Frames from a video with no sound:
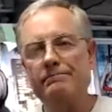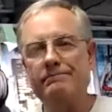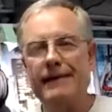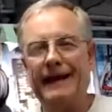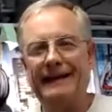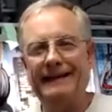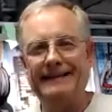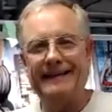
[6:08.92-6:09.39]

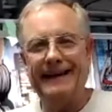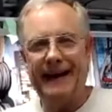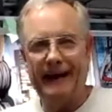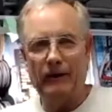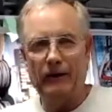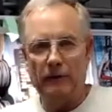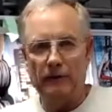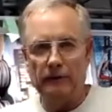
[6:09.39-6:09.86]

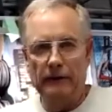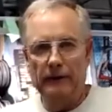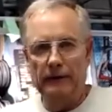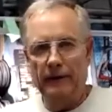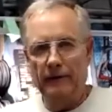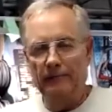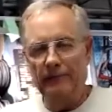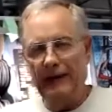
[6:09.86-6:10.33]
maintainer.
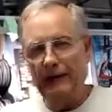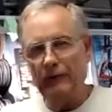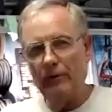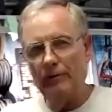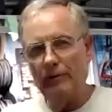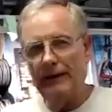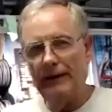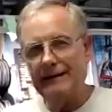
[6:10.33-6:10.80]
Battery
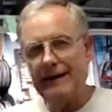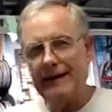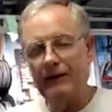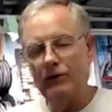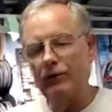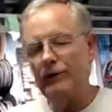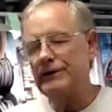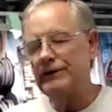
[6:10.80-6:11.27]

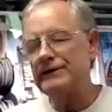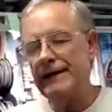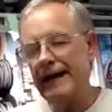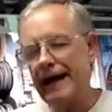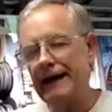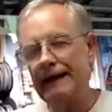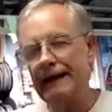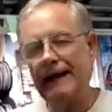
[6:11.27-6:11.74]
maintainer is
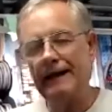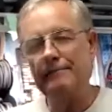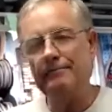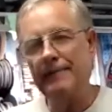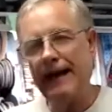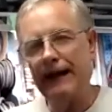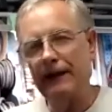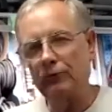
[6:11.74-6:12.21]
not a
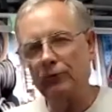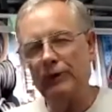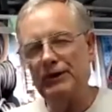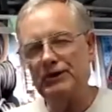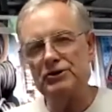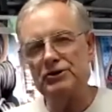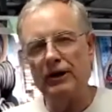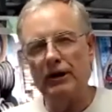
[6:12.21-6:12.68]
battery
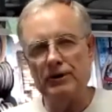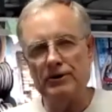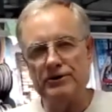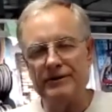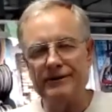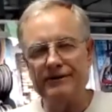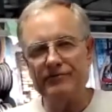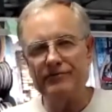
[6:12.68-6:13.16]

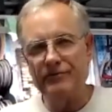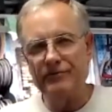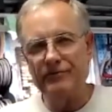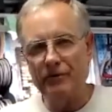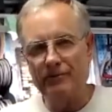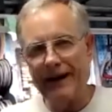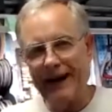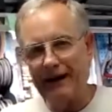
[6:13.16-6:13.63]
charger. If your
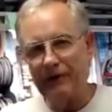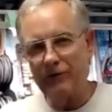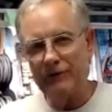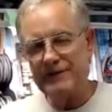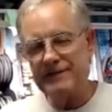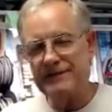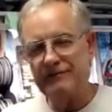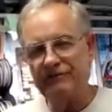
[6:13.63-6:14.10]

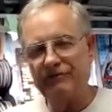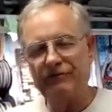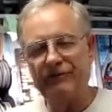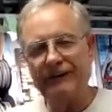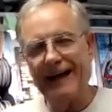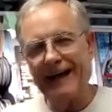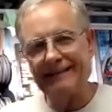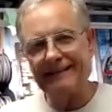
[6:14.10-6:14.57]
battery's
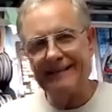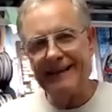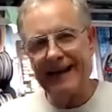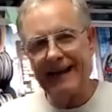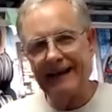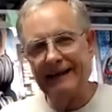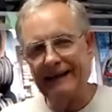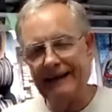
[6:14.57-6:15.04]
flat
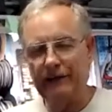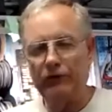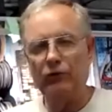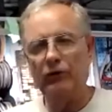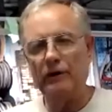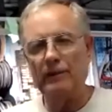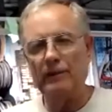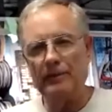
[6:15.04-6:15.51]
dead and you
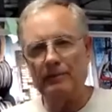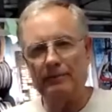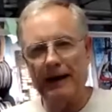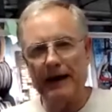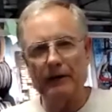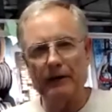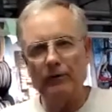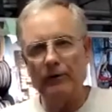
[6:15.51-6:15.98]
hook up a
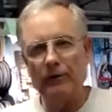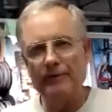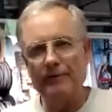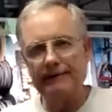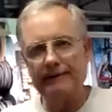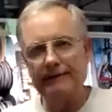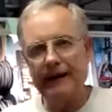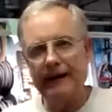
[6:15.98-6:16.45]
battery
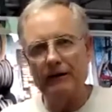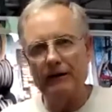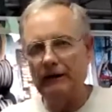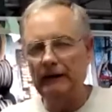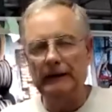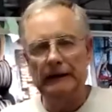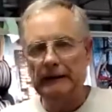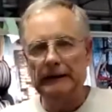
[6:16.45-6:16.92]

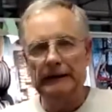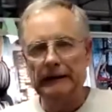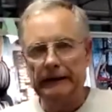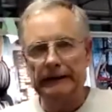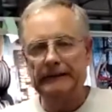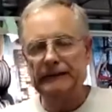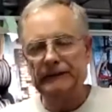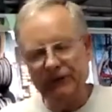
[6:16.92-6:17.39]
maintainer,
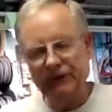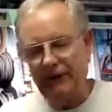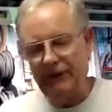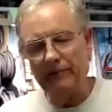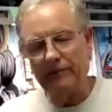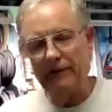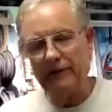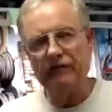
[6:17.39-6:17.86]
it's still going
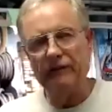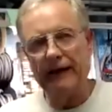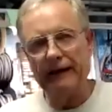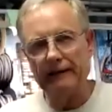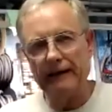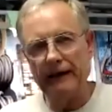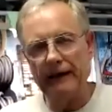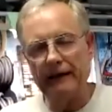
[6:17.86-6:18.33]
to be
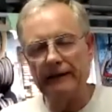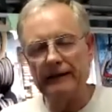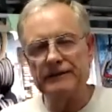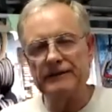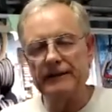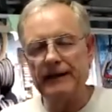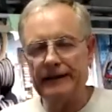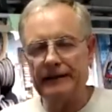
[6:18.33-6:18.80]
flat dead.
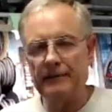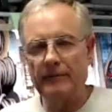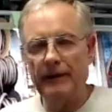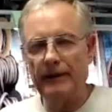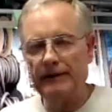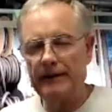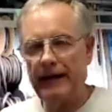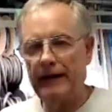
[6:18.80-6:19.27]
It's not the
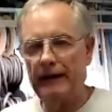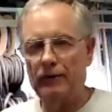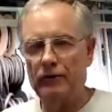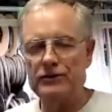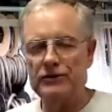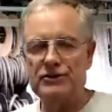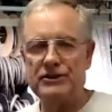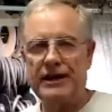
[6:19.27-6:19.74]

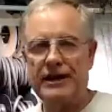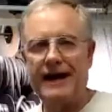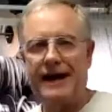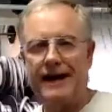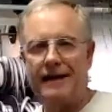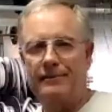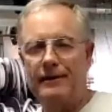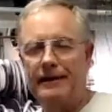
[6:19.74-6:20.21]
maintainer's
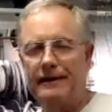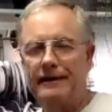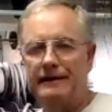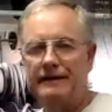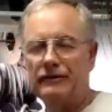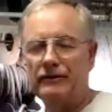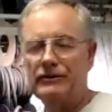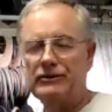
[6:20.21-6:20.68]
job
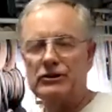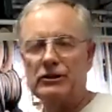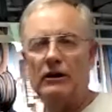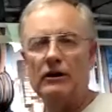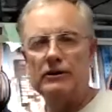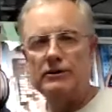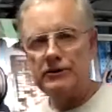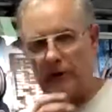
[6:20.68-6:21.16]
to
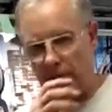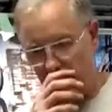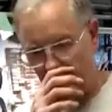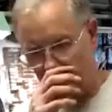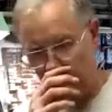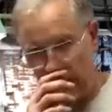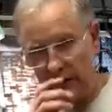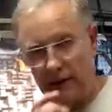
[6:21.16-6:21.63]
charge
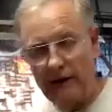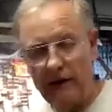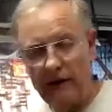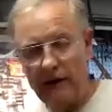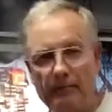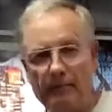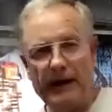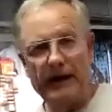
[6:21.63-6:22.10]
up a
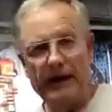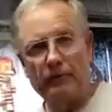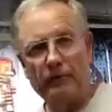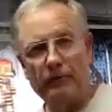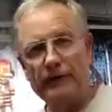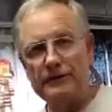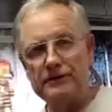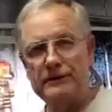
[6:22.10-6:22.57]
battery
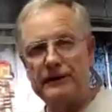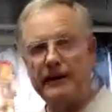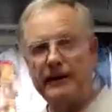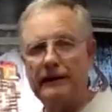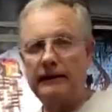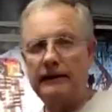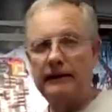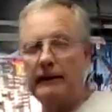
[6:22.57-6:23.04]
that's
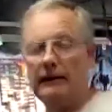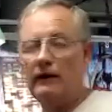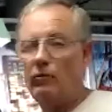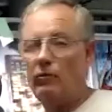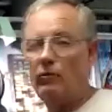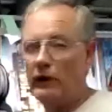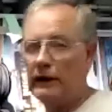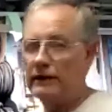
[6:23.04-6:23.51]
dead.
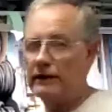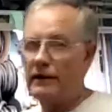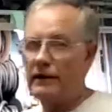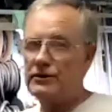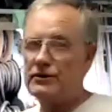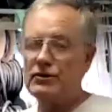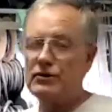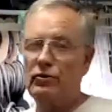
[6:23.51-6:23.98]
What it
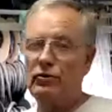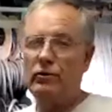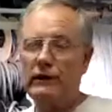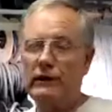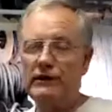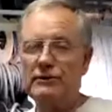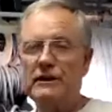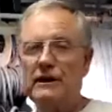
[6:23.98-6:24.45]
does do
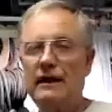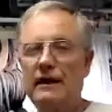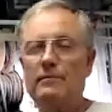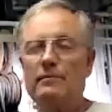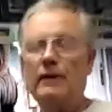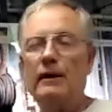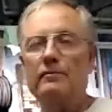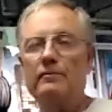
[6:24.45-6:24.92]
is
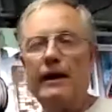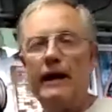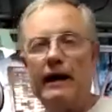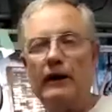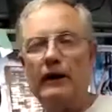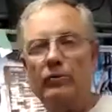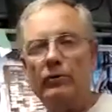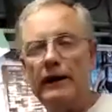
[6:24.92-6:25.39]
keep a
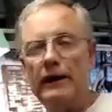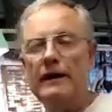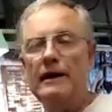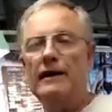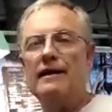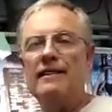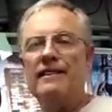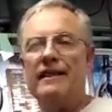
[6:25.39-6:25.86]
battery
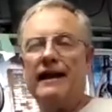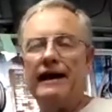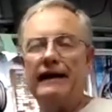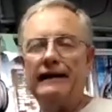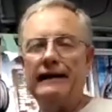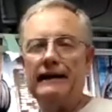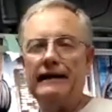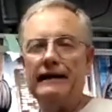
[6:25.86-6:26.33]

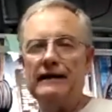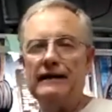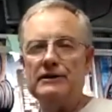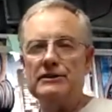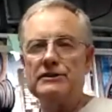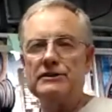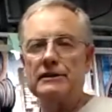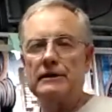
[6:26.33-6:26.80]
that
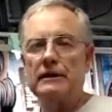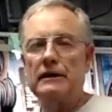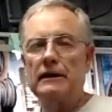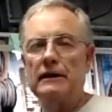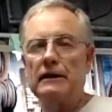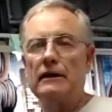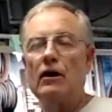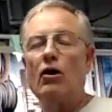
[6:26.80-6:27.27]
is
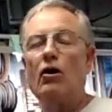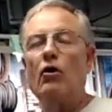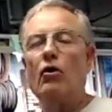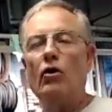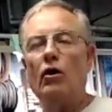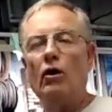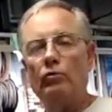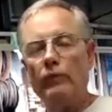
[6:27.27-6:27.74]

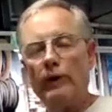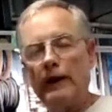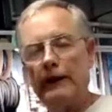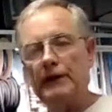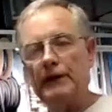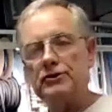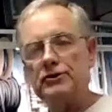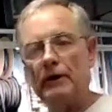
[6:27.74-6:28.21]

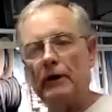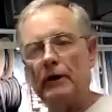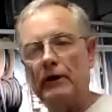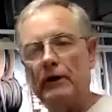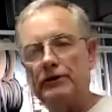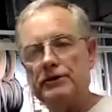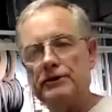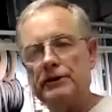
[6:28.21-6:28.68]
already
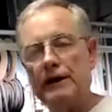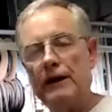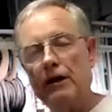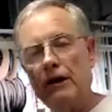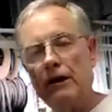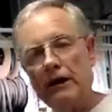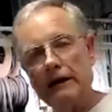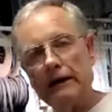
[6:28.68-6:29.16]
charged,
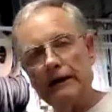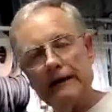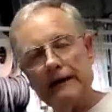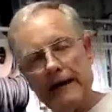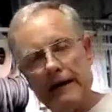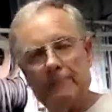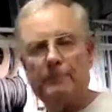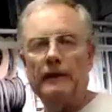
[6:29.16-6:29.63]

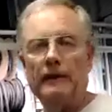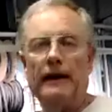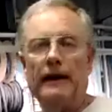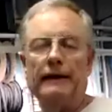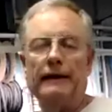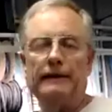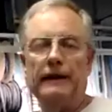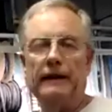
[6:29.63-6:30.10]
keep it
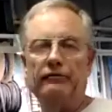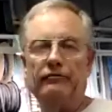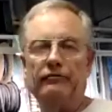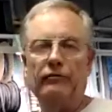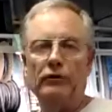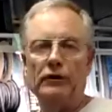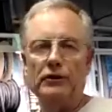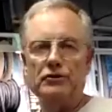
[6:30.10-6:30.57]
at that
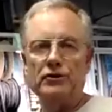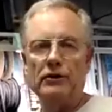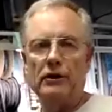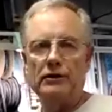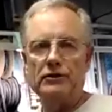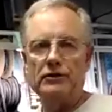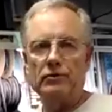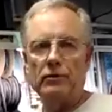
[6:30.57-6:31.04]
fully
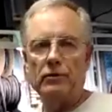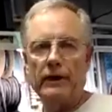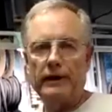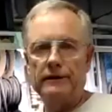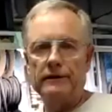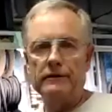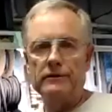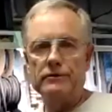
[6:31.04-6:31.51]
charged rate.
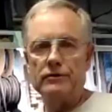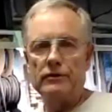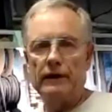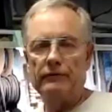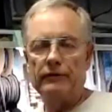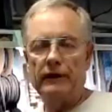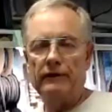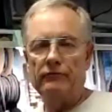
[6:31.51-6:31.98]
So
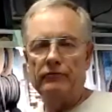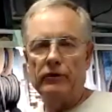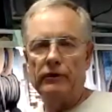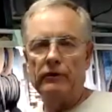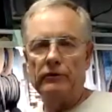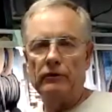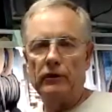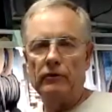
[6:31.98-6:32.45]
I've had very
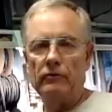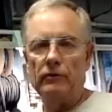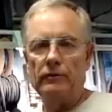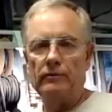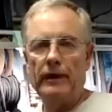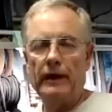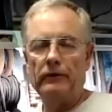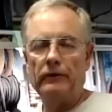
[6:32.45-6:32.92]
good luck
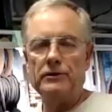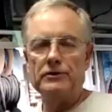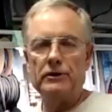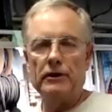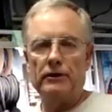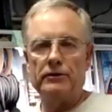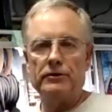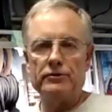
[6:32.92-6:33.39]
with battery
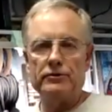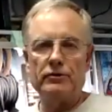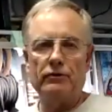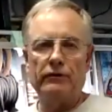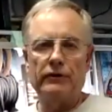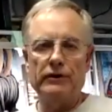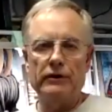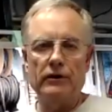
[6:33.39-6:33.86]
chargers
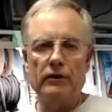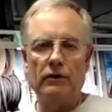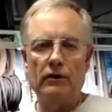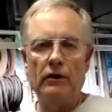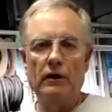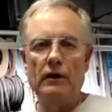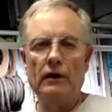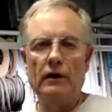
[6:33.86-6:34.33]
over the
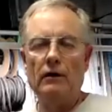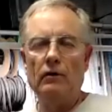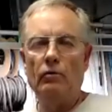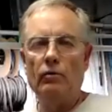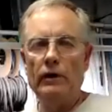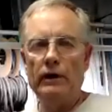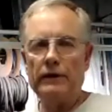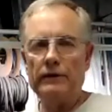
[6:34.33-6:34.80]
year
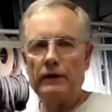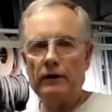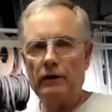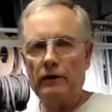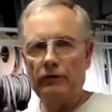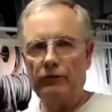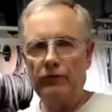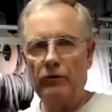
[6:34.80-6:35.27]
with
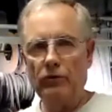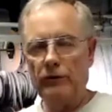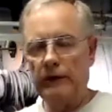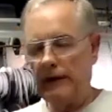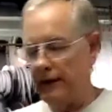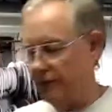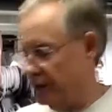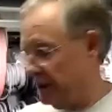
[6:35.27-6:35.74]
a few
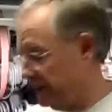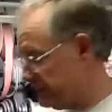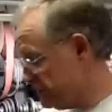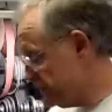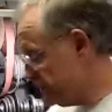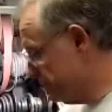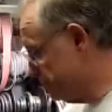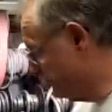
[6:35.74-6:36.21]

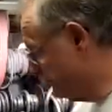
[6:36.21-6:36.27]
caveats.